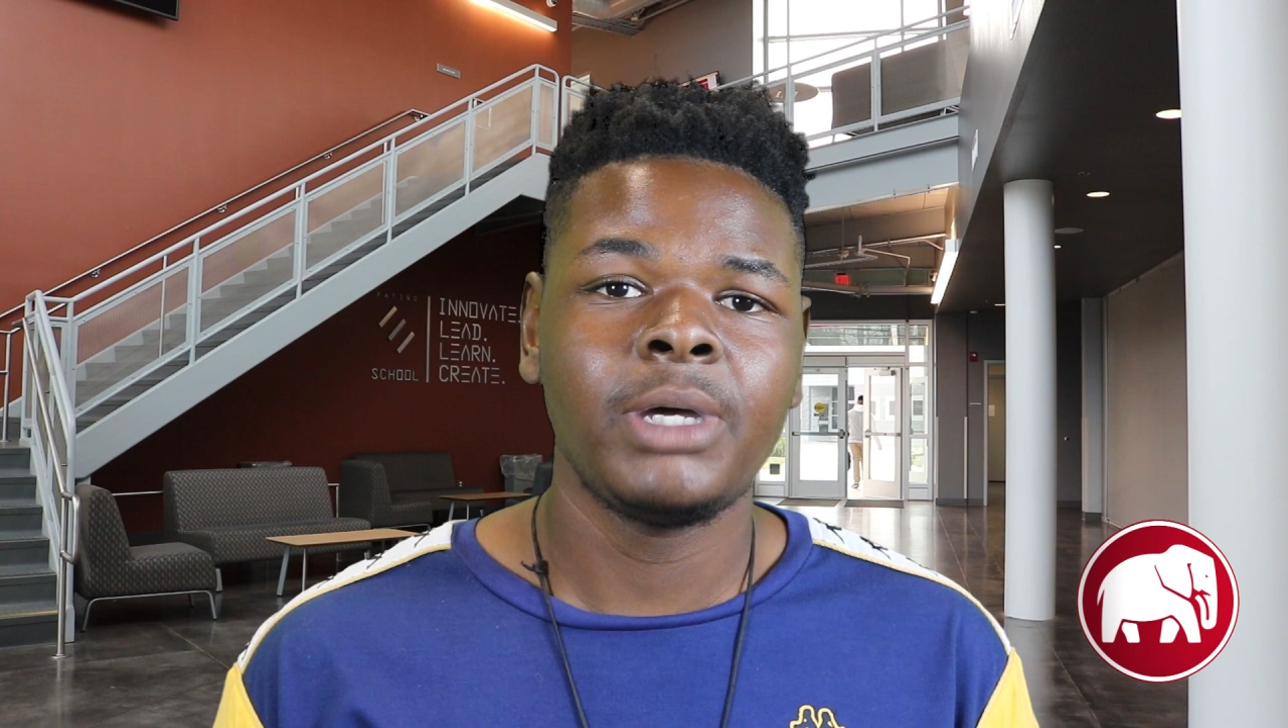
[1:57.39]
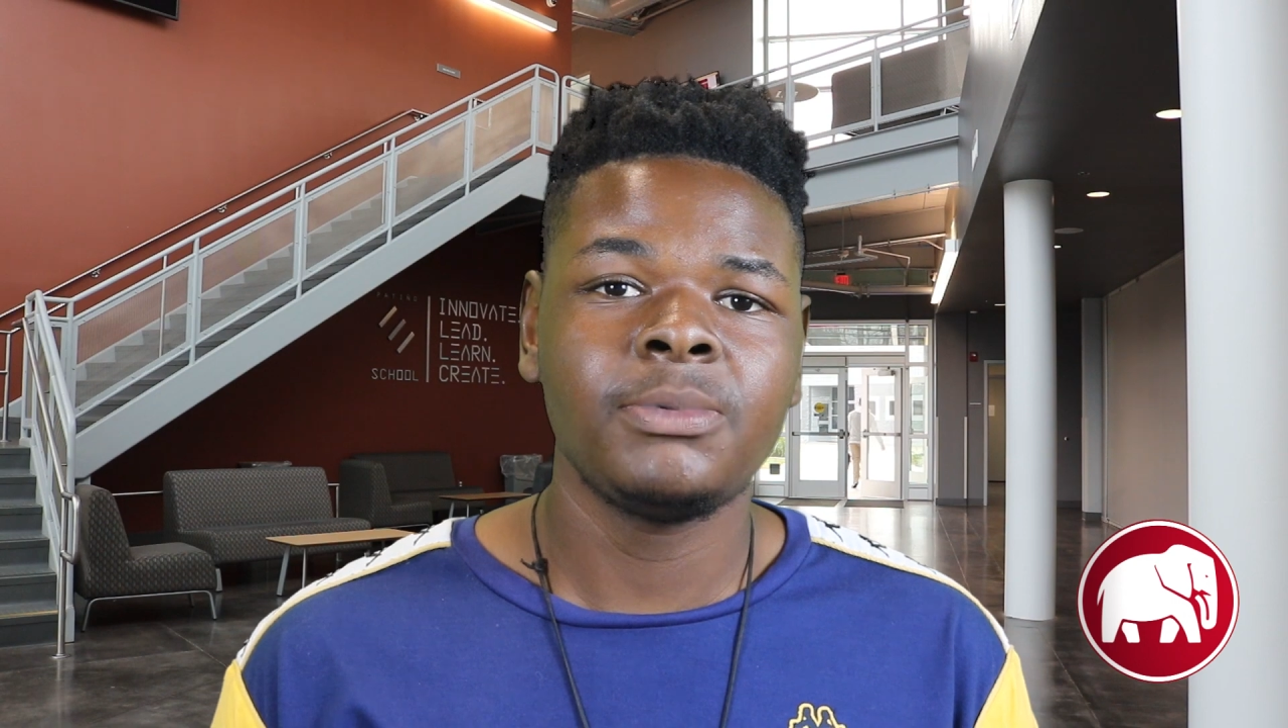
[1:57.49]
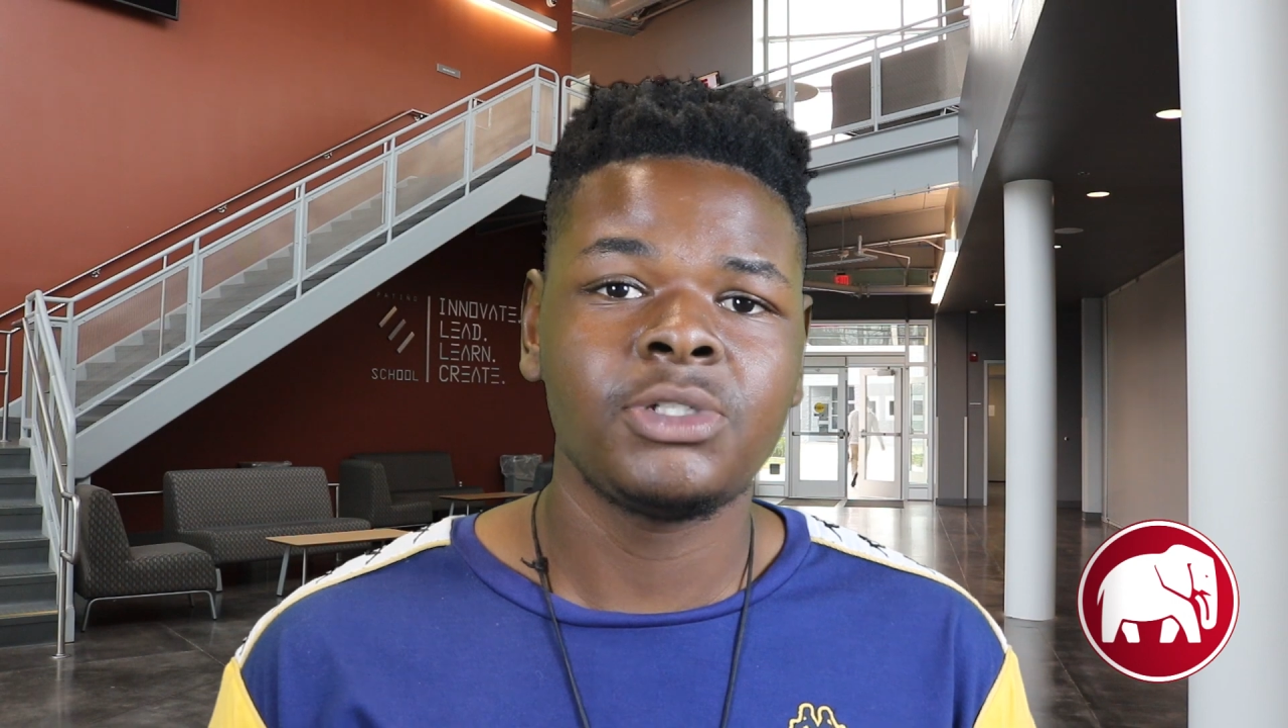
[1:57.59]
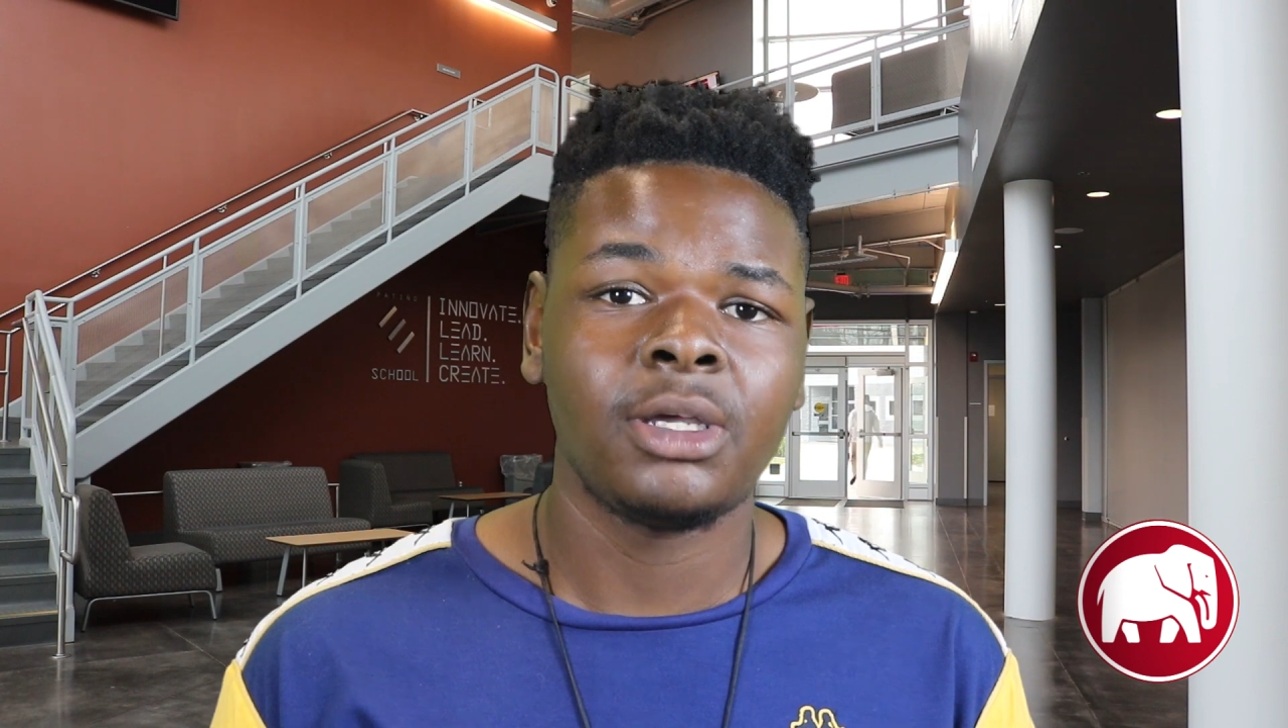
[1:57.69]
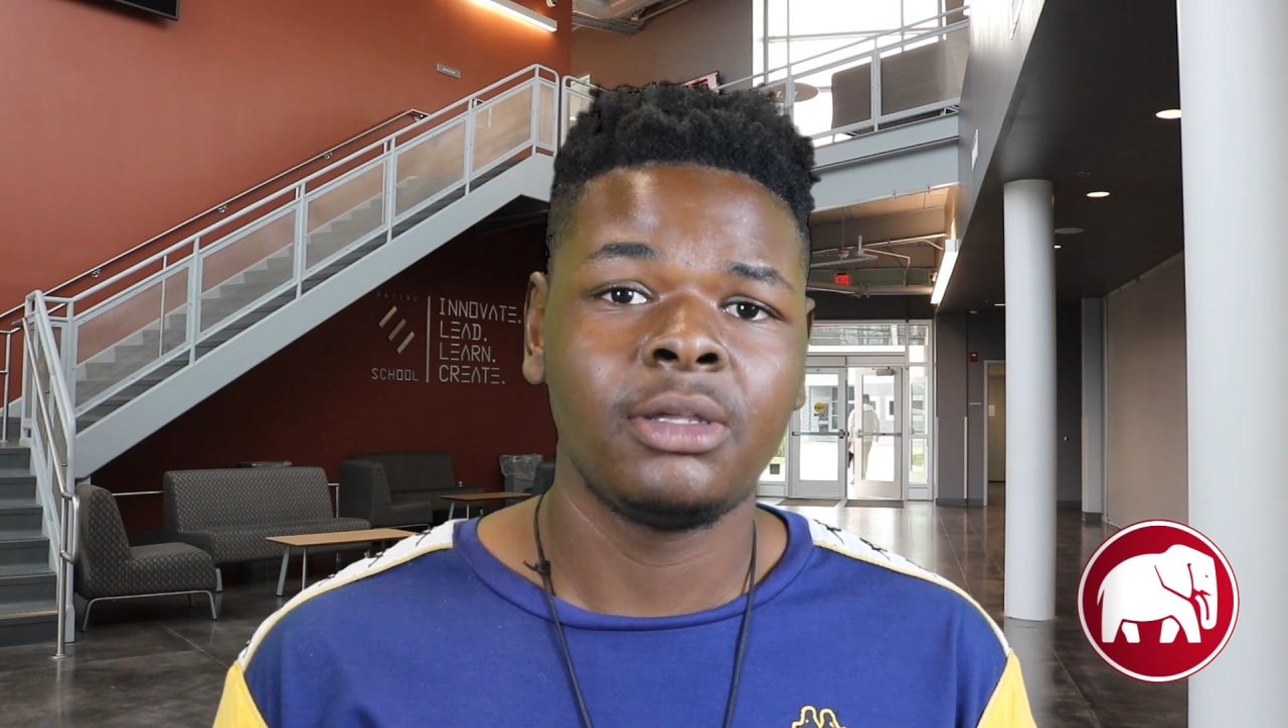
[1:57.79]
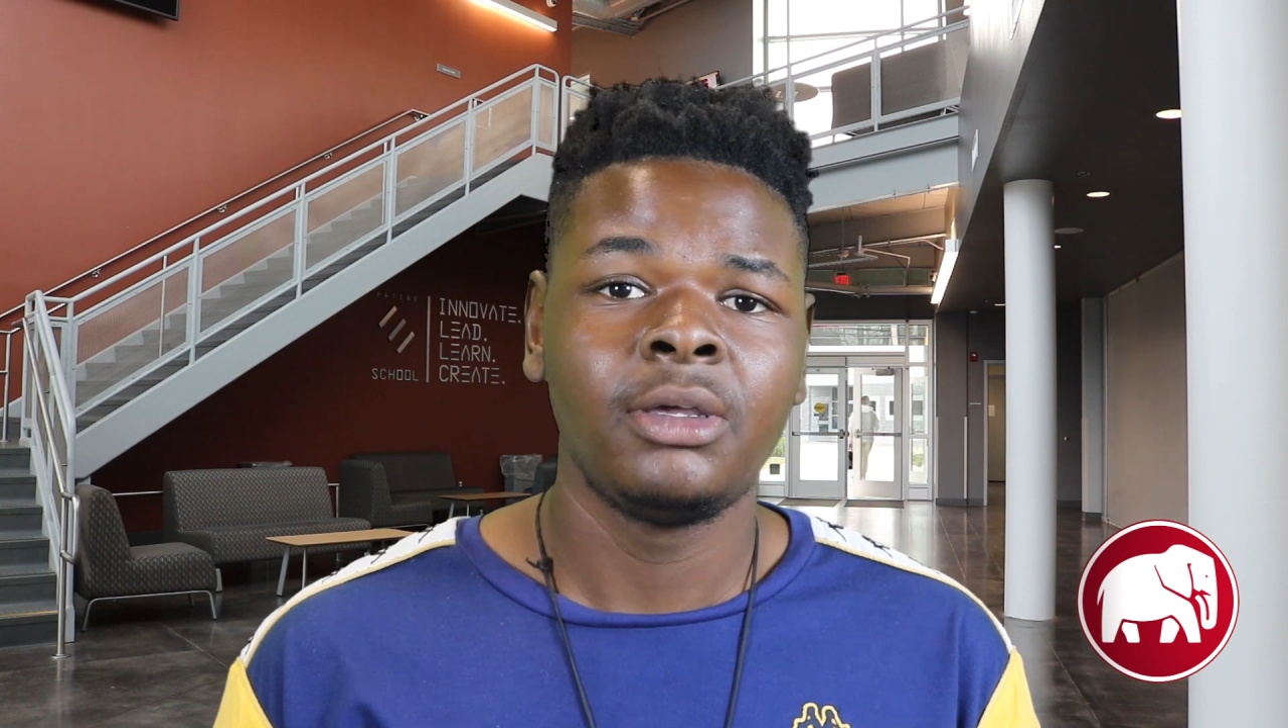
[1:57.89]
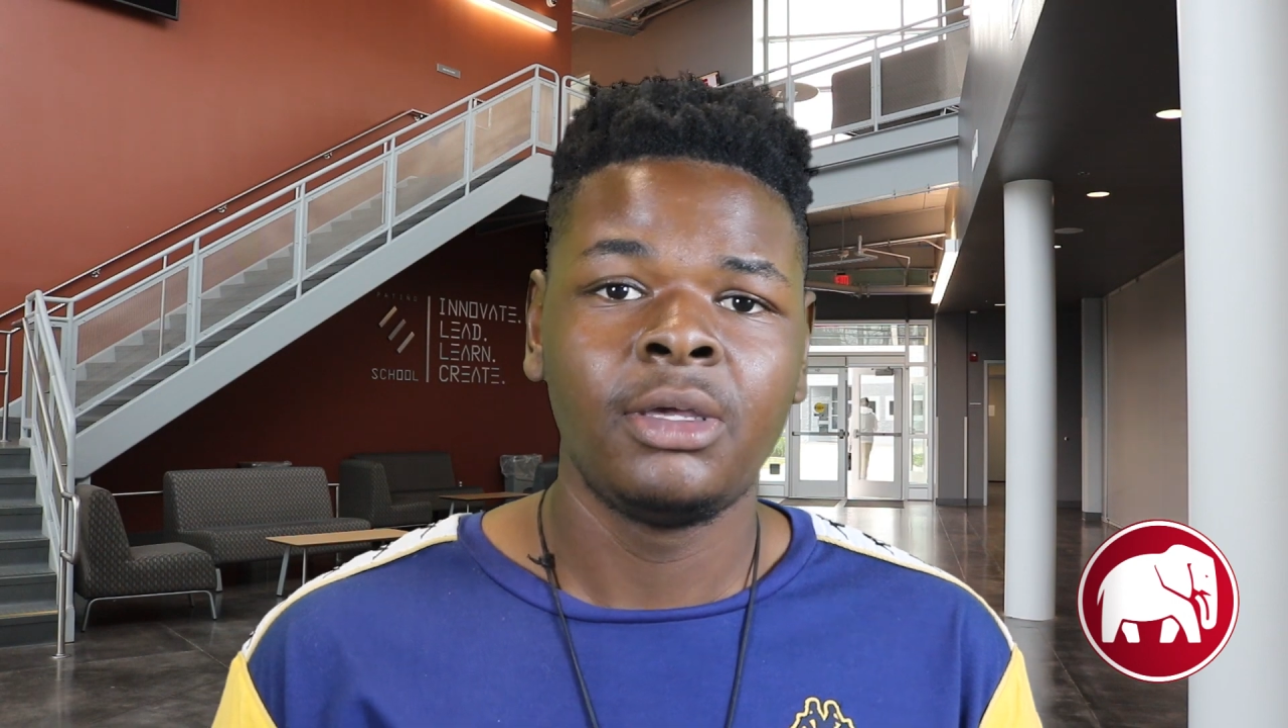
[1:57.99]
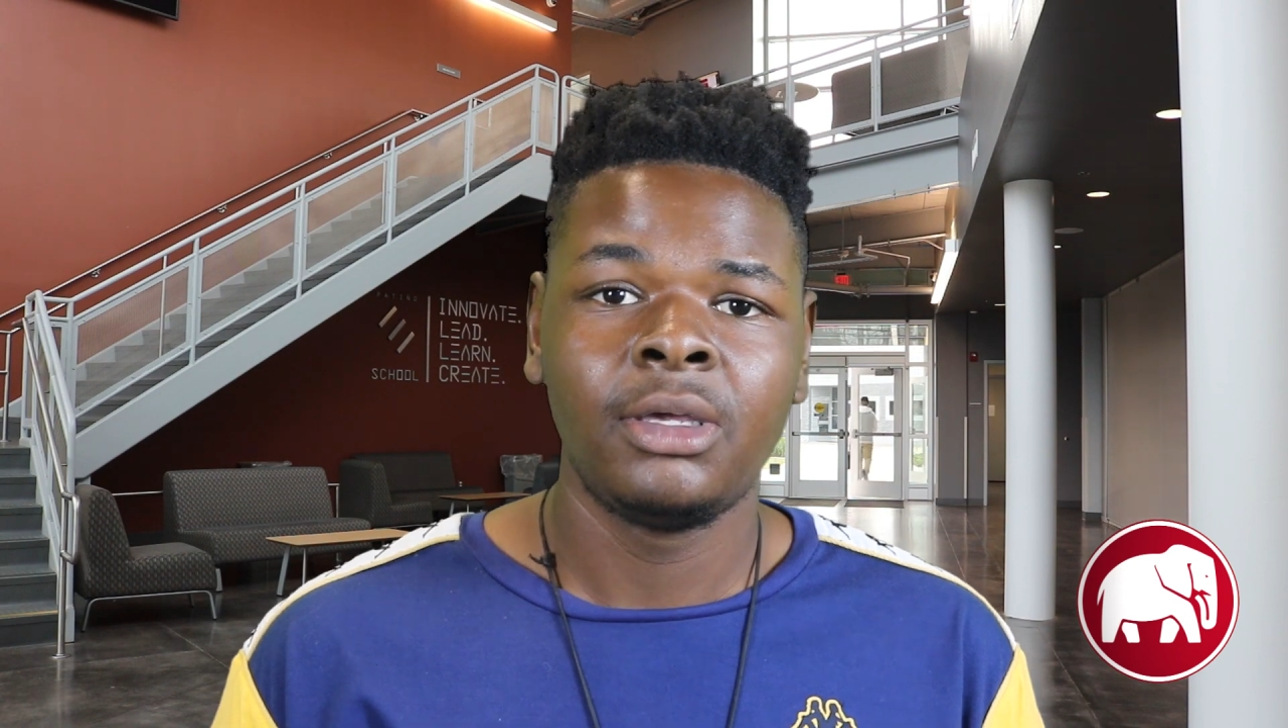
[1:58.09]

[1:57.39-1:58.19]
website.